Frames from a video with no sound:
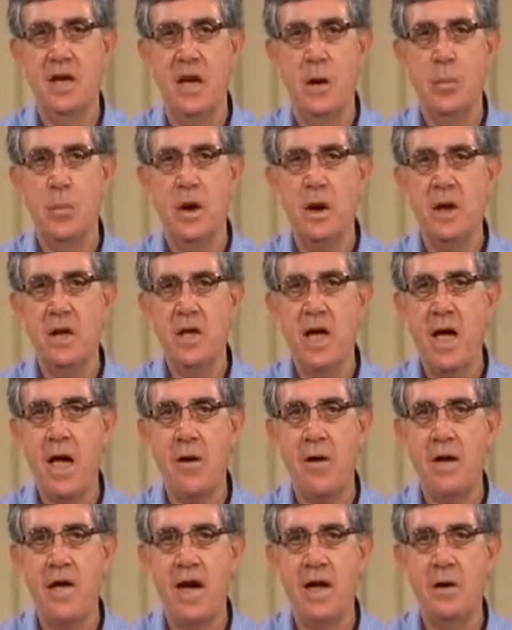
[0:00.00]
and we're going to
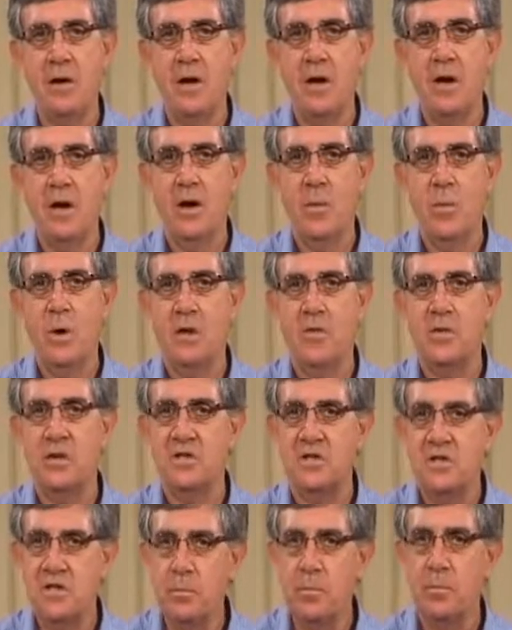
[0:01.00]
carry out one of the
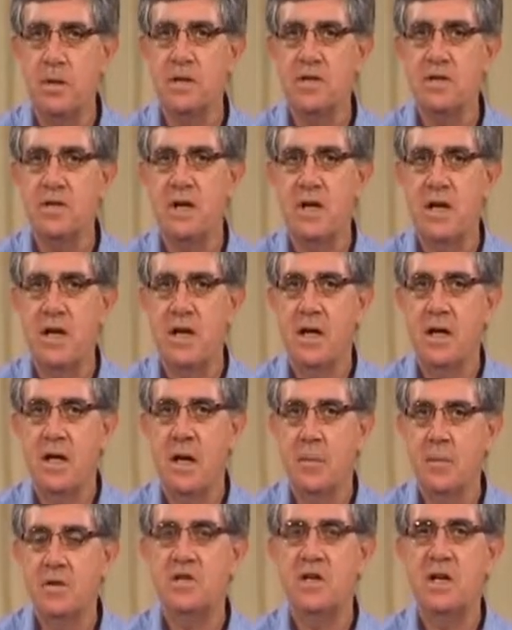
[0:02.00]
simplest
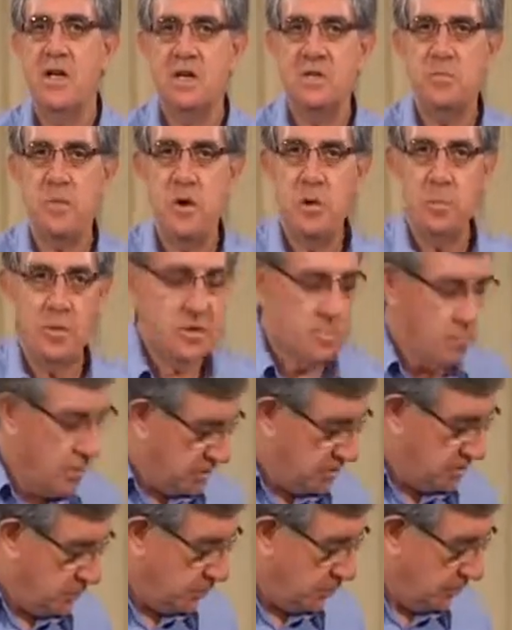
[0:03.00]
imaging experiments
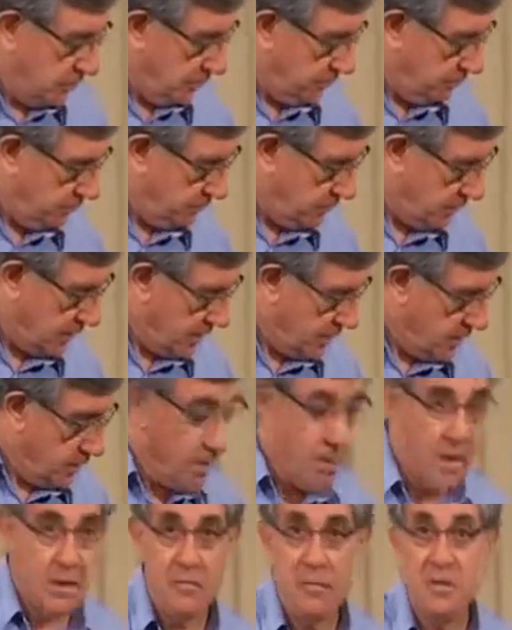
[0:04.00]
possible
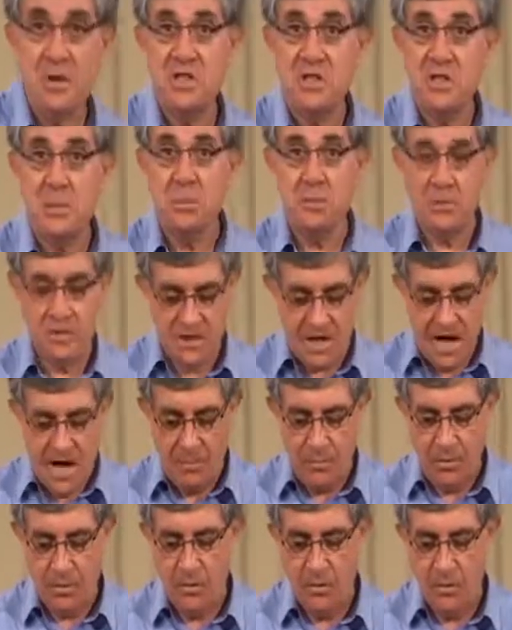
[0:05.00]
on a very simple
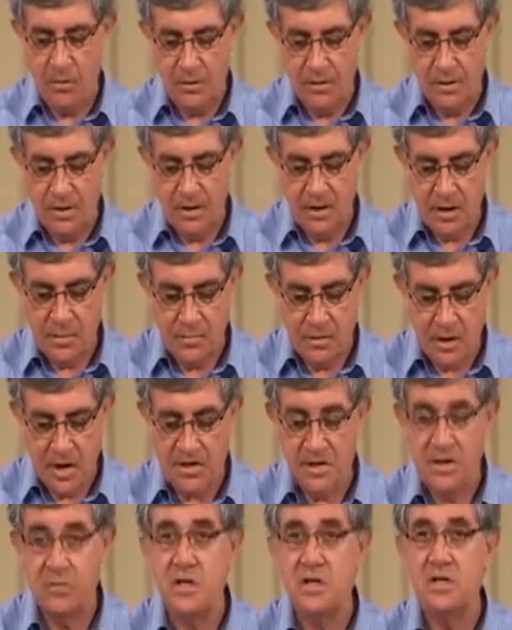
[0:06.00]
sample
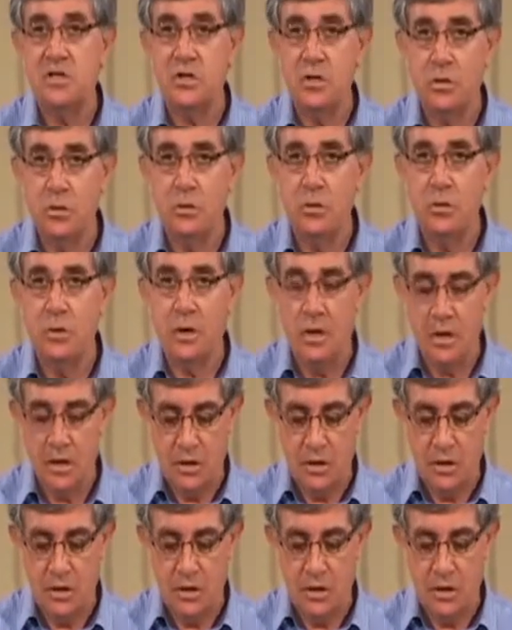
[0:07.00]
comprising these two